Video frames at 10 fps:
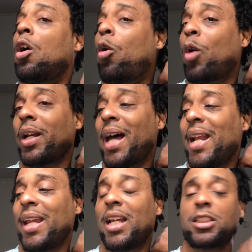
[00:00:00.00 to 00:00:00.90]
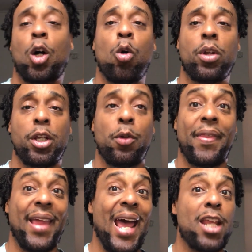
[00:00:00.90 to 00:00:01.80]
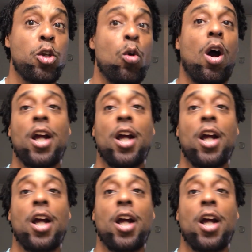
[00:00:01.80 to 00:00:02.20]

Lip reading: or a lot of years older you, that you are